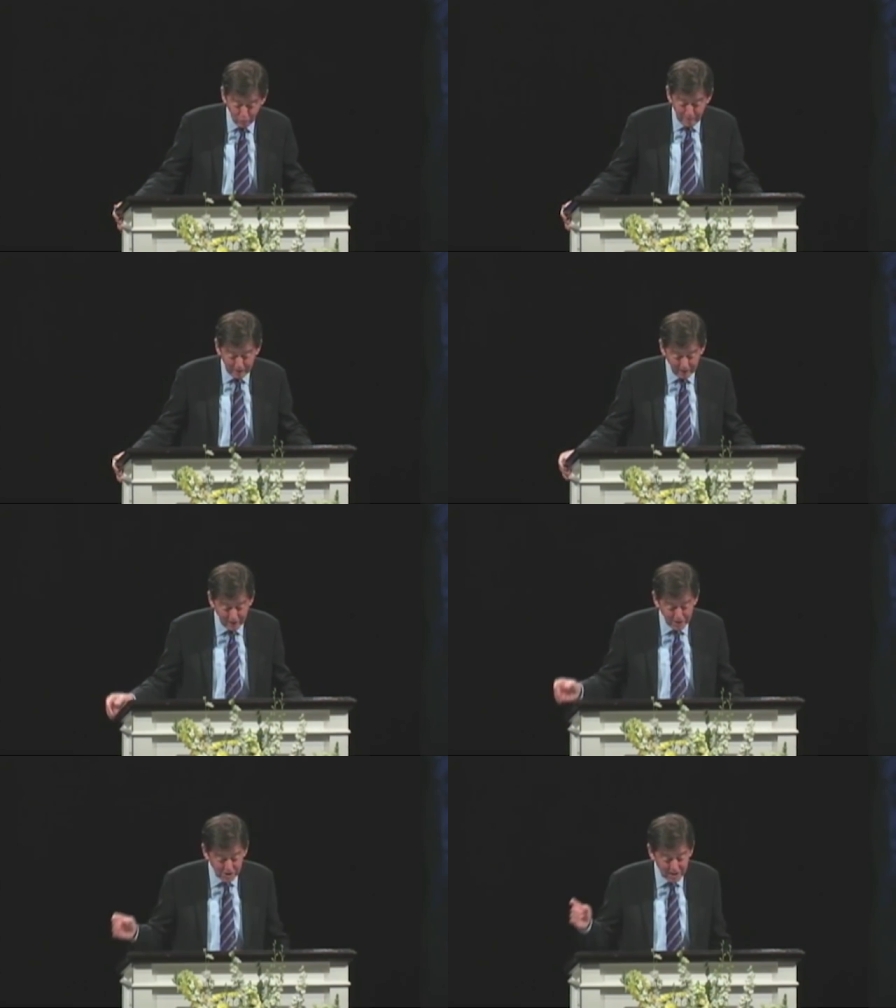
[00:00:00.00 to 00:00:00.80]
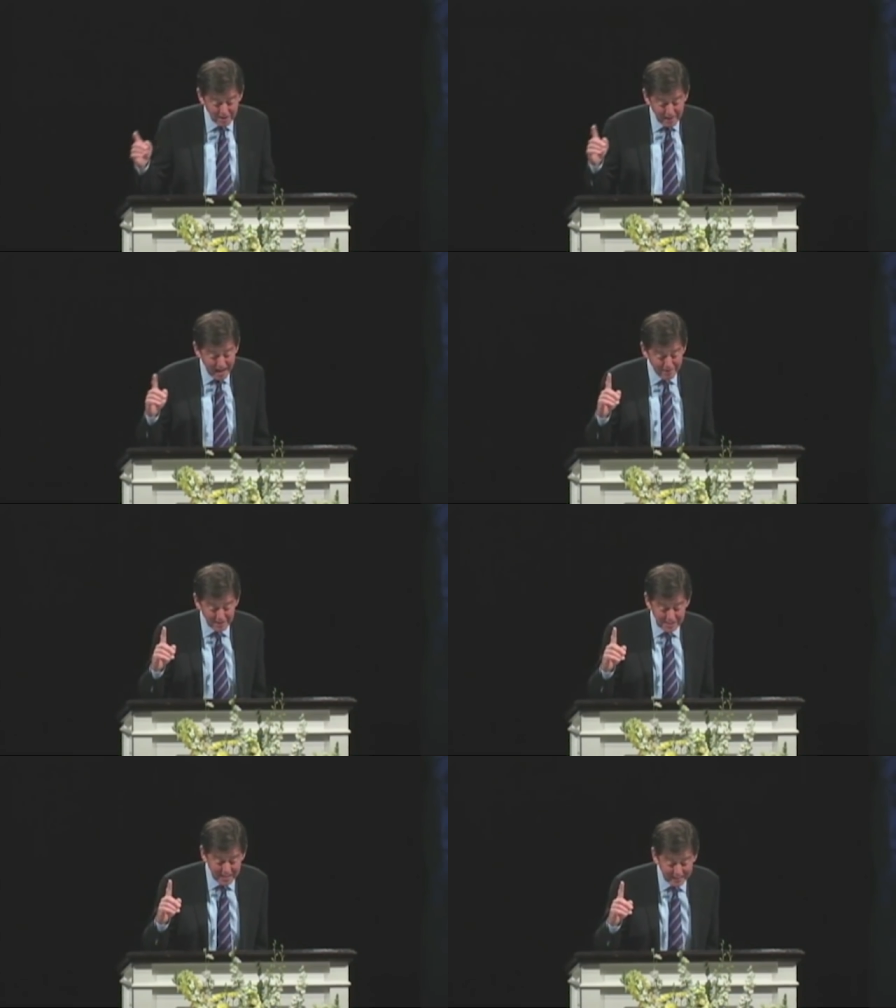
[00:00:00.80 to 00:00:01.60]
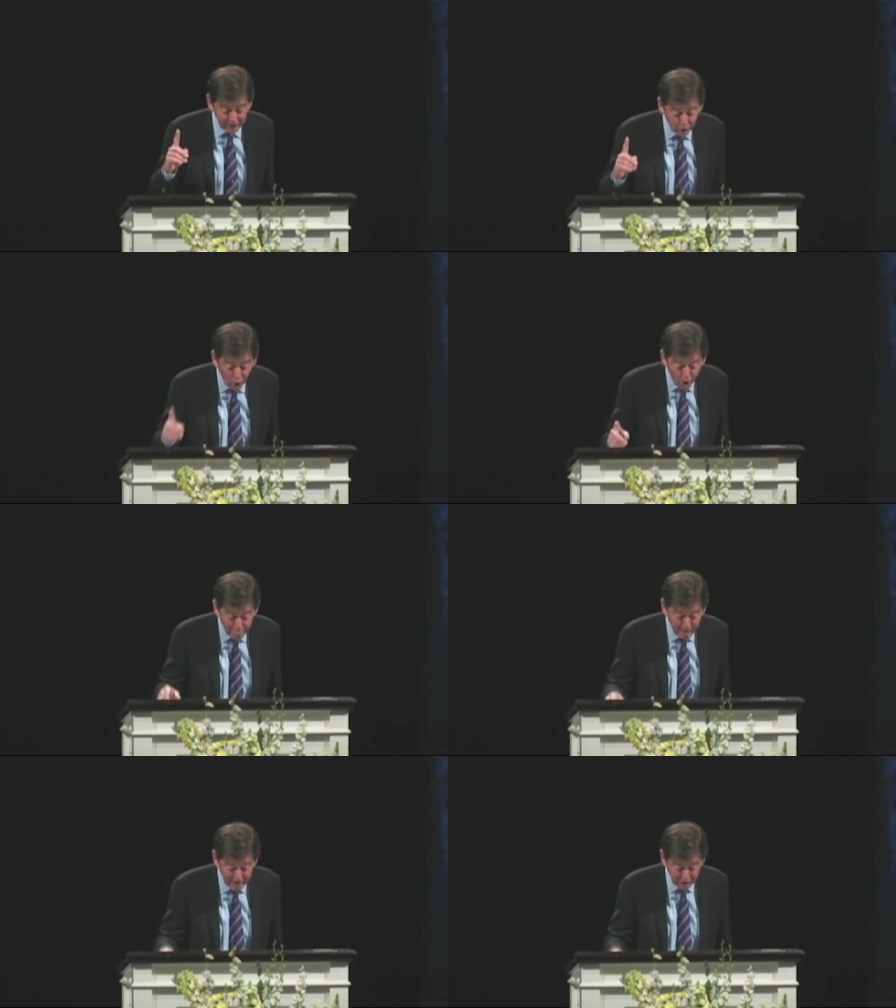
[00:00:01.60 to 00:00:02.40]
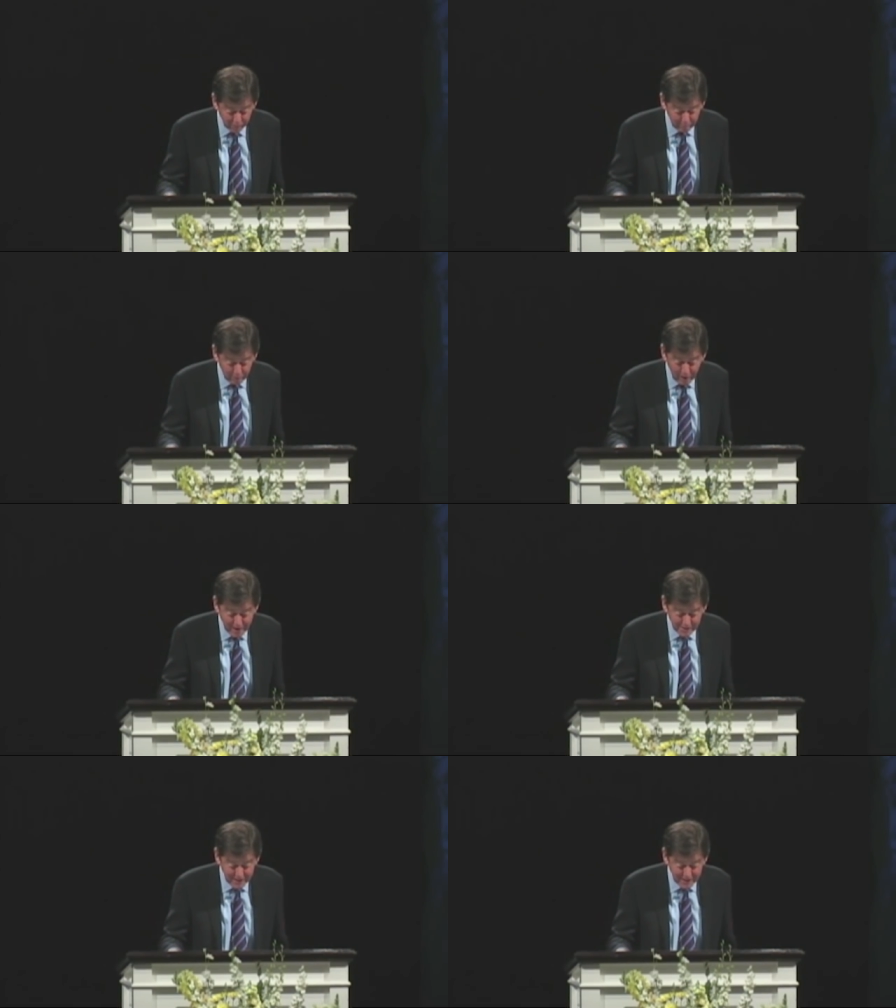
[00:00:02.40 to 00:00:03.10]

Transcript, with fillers: you because they haven't taken God by surprise.